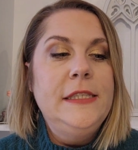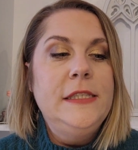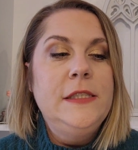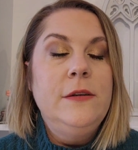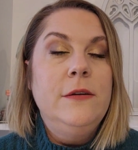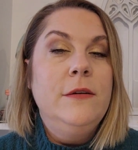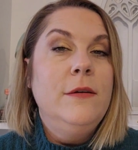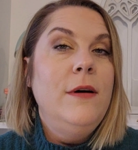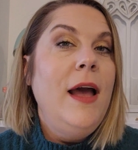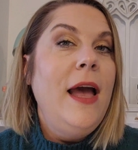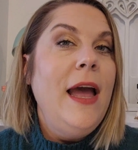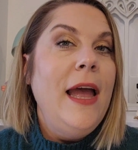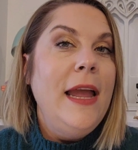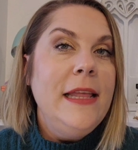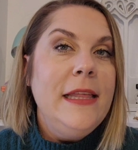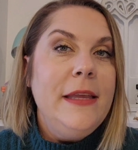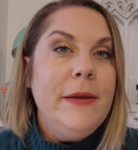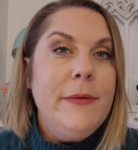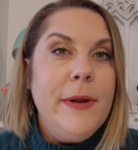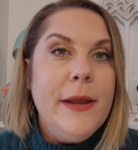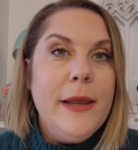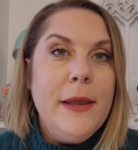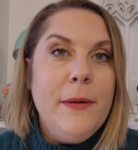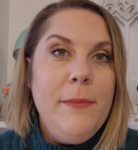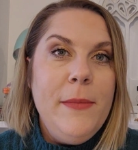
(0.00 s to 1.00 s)
So highly
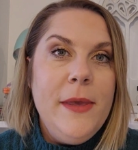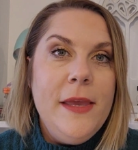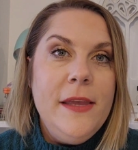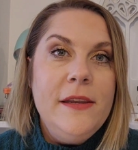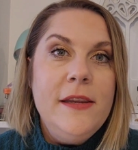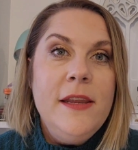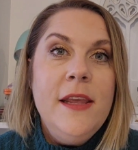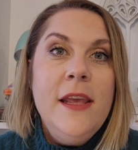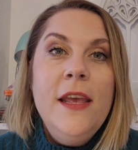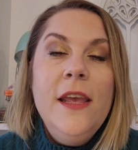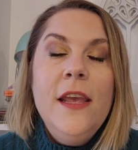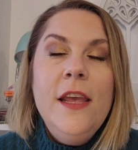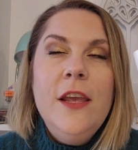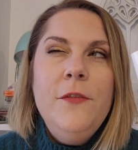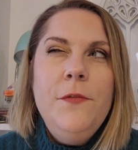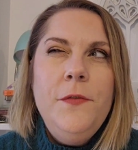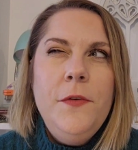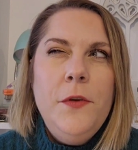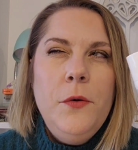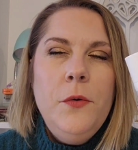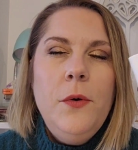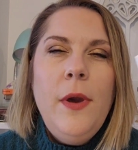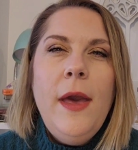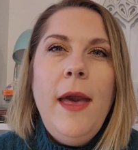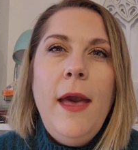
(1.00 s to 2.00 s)
recommend if
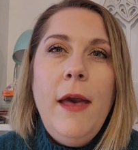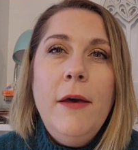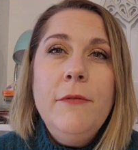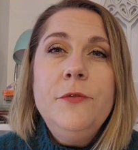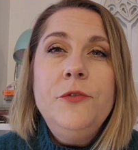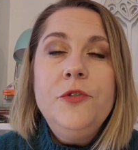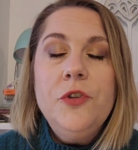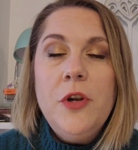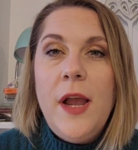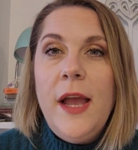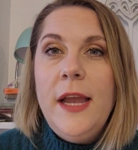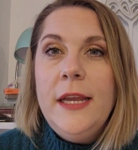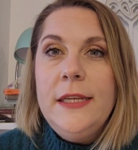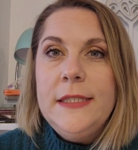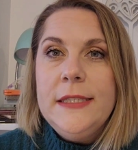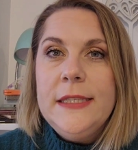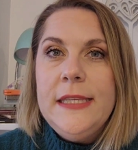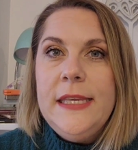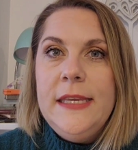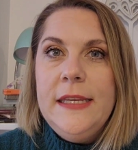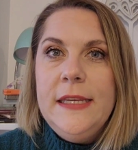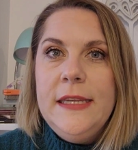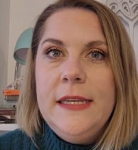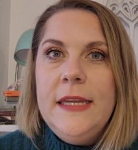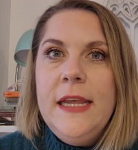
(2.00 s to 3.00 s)
you have dry
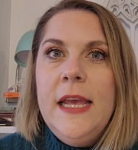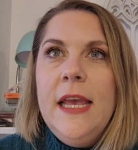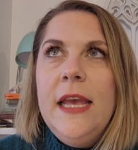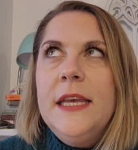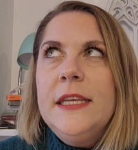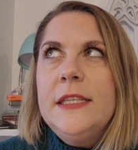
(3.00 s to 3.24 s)
skin,